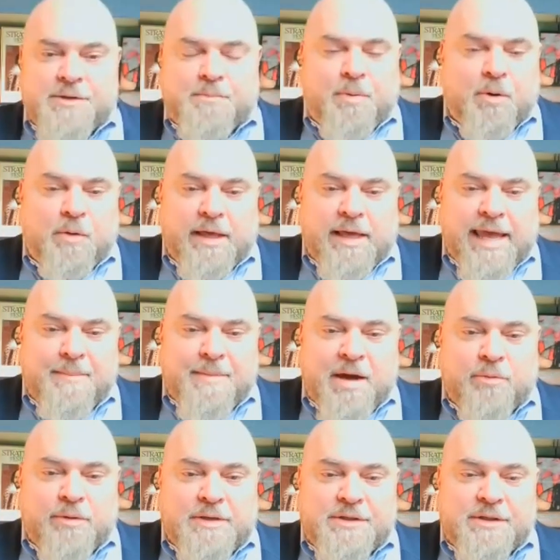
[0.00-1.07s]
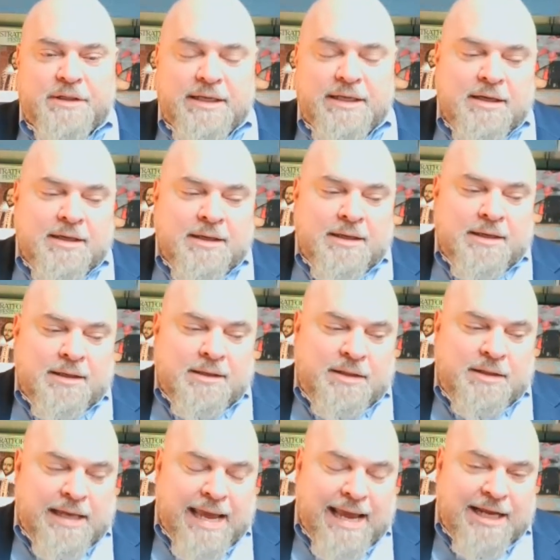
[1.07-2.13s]
poll that came out recently.
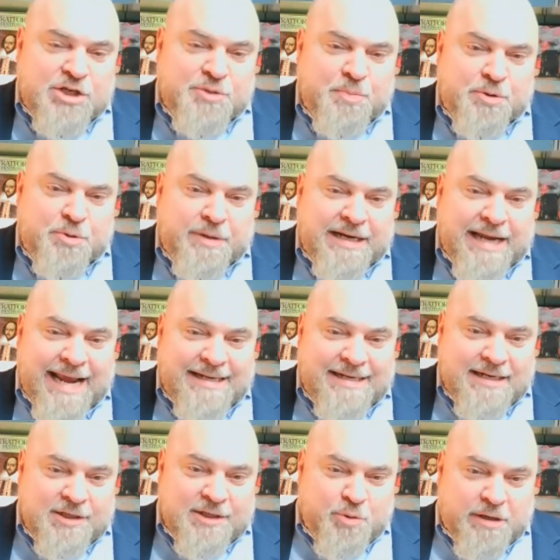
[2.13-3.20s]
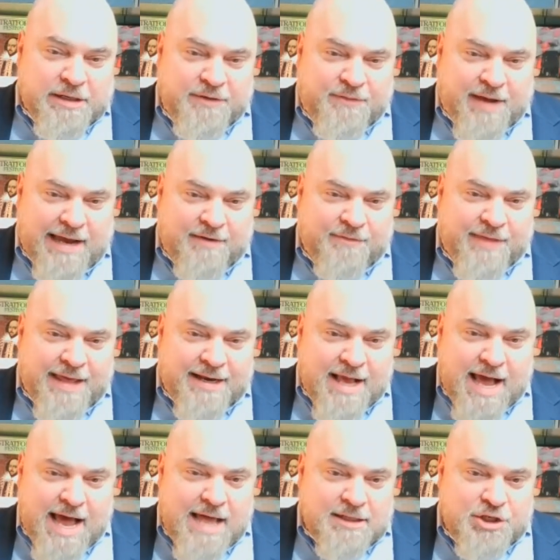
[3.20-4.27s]
The age between 18 and 25, that
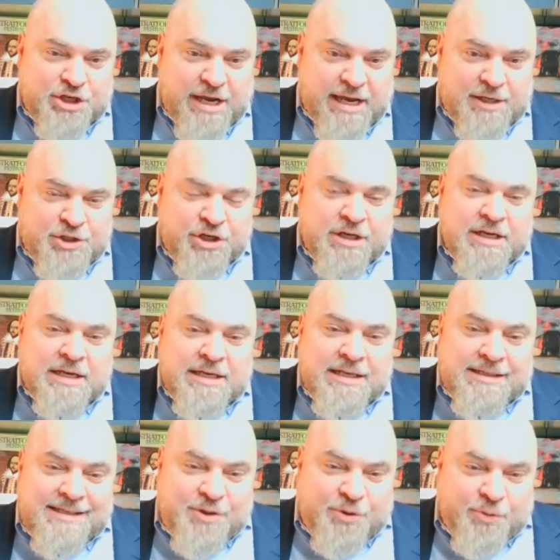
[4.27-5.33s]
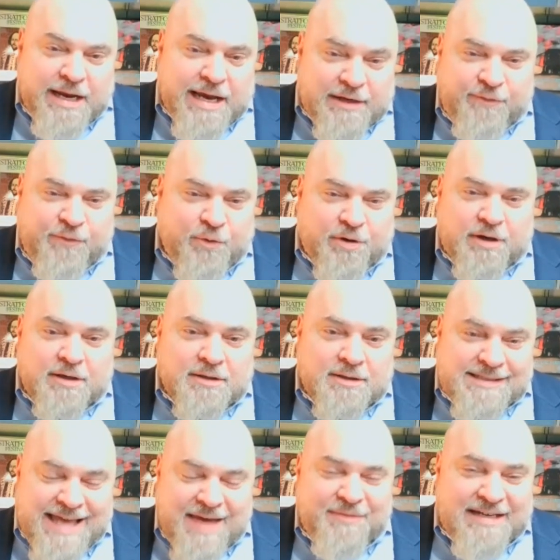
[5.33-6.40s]
college age, 3 out of 4,
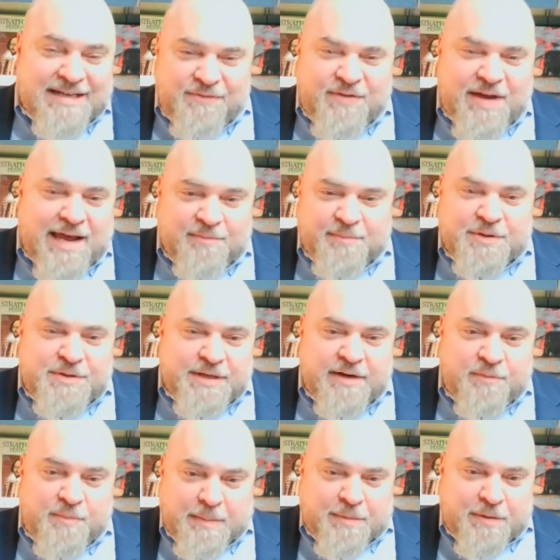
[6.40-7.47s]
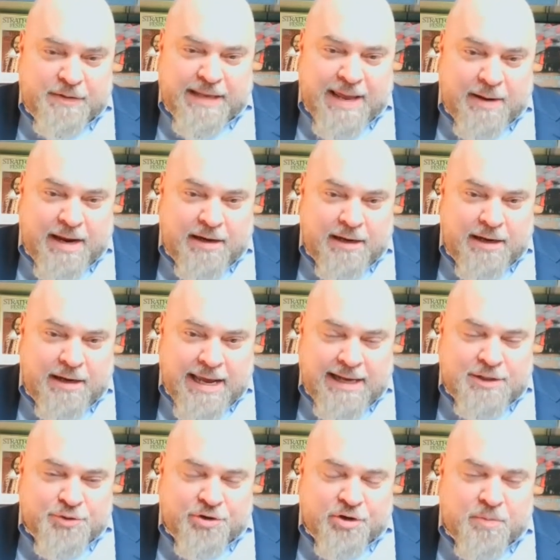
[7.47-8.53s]
75% of people in that
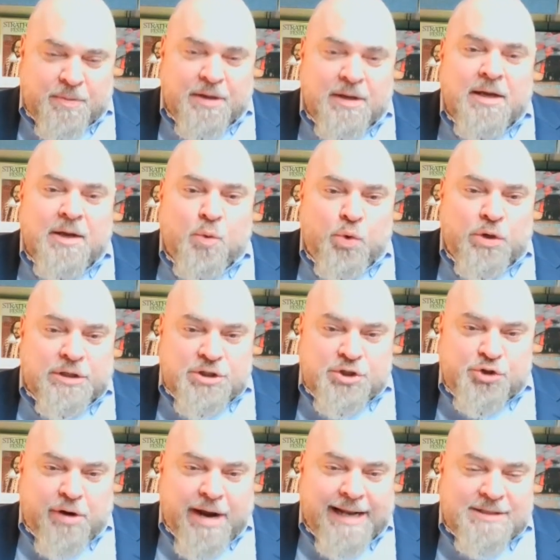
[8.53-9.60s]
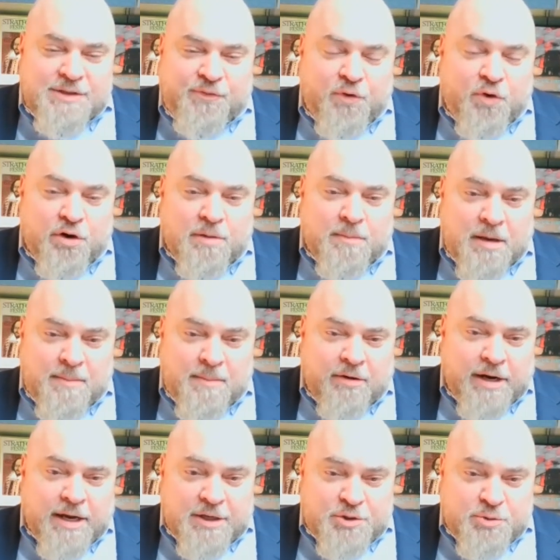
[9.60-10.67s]
age group would transform
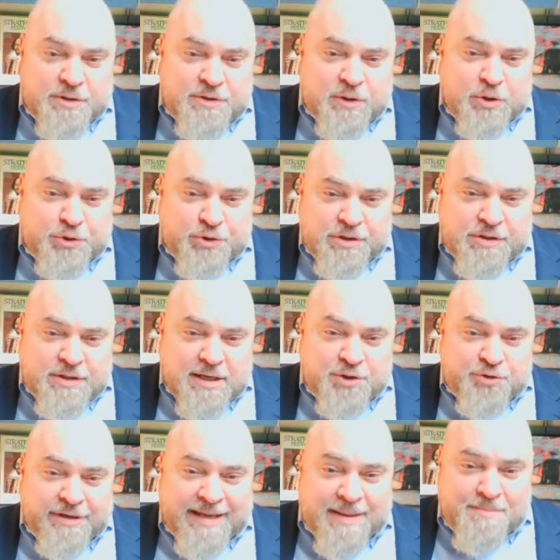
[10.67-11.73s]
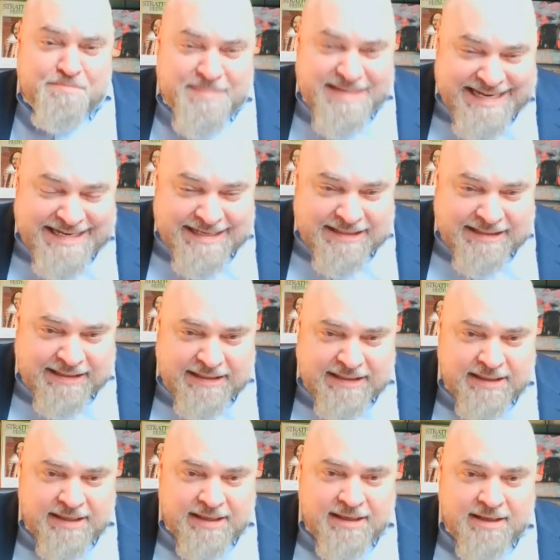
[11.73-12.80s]
America to a socialist country immediately
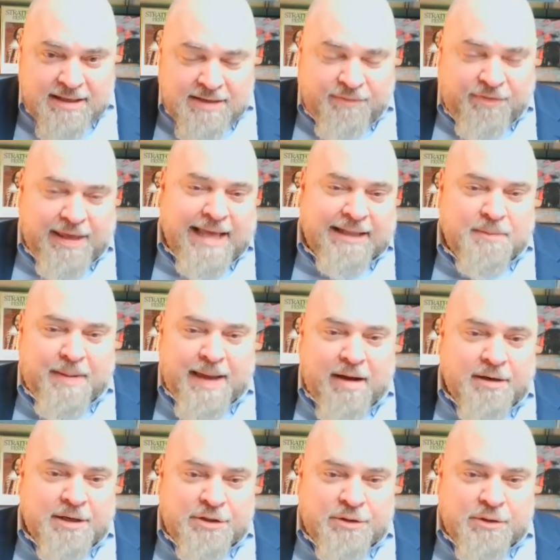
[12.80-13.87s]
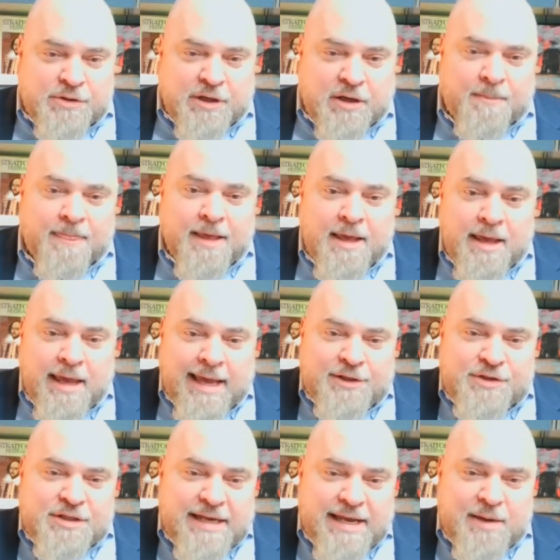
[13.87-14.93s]
if they had the power to do so. And
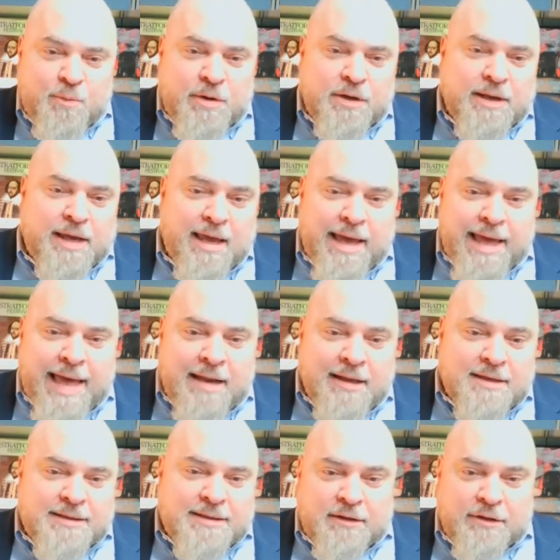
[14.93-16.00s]
just to take what Alex said a